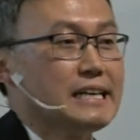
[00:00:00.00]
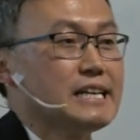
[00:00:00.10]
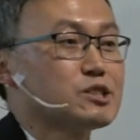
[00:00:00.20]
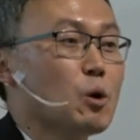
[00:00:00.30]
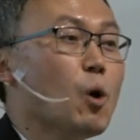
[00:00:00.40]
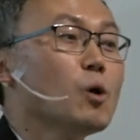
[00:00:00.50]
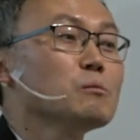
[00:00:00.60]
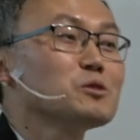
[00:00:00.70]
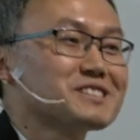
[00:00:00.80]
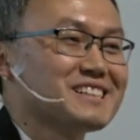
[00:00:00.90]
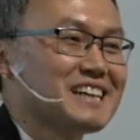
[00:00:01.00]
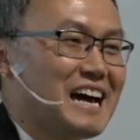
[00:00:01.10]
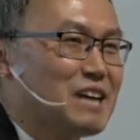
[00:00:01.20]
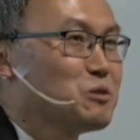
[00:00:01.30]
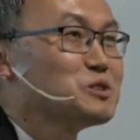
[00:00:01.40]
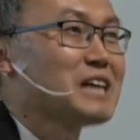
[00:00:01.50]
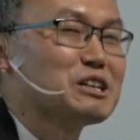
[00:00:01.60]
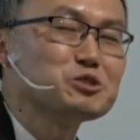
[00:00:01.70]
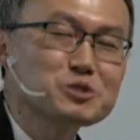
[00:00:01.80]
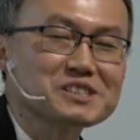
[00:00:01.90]
it's almost, I, don't, I
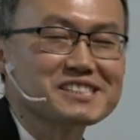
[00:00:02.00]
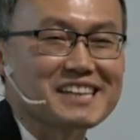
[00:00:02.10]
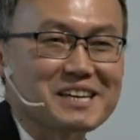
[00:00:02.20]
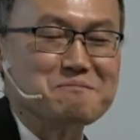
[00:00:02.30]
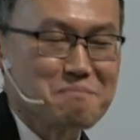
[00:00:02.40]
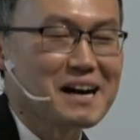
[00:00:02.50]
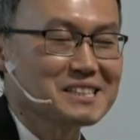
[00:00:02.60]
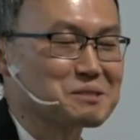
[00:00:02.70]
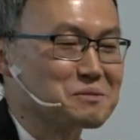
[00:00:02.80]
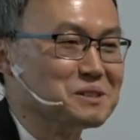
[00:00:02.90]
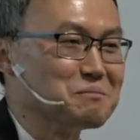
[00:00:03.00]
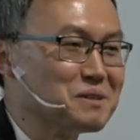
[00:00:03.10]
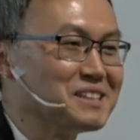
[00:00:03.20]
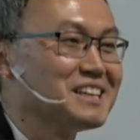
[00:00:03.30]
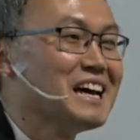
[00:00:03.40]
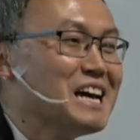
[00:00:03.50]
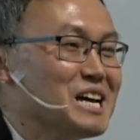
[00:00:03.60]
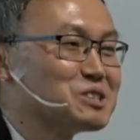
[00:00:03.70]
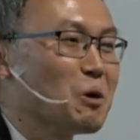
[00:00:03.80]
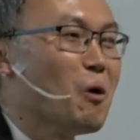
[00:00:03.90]
shouldn't say impossible, but
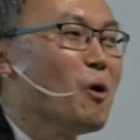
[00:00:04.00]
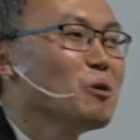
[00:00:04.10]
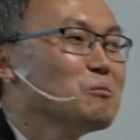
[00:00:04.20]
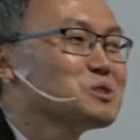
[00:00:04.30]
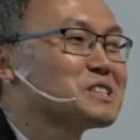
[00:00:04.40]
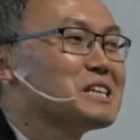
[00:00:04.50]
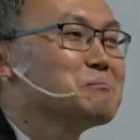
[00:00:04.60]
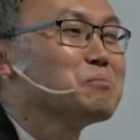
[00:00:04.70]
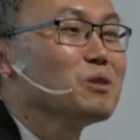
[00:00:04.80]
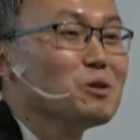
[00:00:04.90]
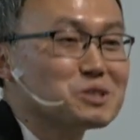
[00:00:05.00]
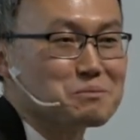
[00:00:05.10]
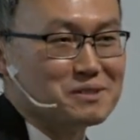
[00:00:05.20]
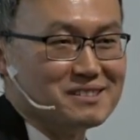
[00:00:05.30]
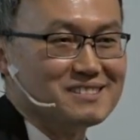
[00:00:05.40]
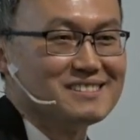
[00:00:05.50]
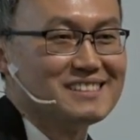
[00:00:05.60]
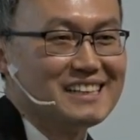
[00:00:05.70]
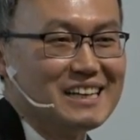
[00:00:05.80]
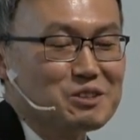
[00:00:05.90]
it's almost implausible
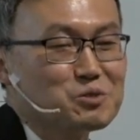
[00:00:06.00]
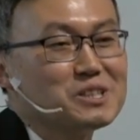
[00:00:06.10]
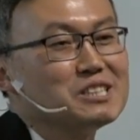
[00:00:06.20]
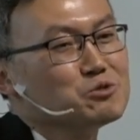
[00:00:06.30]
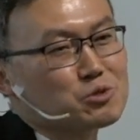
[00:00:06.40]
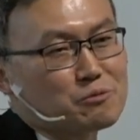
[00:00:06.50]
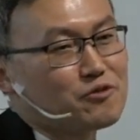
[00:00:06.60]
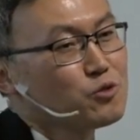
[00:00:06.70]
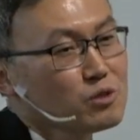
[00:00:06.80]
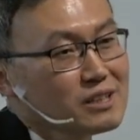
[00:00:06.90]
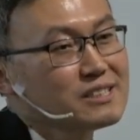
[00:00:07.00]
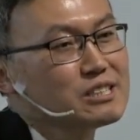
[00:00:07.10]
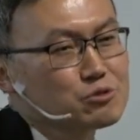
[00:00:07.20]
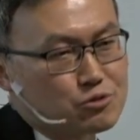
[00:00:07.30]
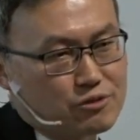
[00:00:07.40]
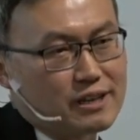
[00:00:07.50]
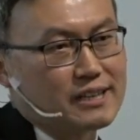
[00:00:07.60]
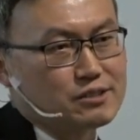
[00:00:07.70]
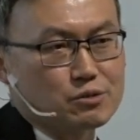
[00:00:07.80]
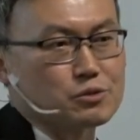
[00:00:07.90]
to denuc fully
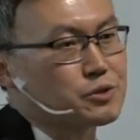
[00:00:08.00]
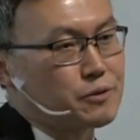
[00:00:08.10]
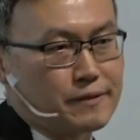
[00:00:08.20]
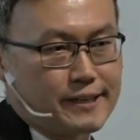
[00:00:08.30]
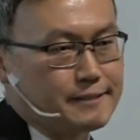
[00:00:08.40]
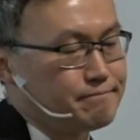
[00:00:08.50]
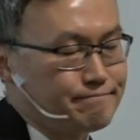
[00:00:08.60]
denuclearize North Korea.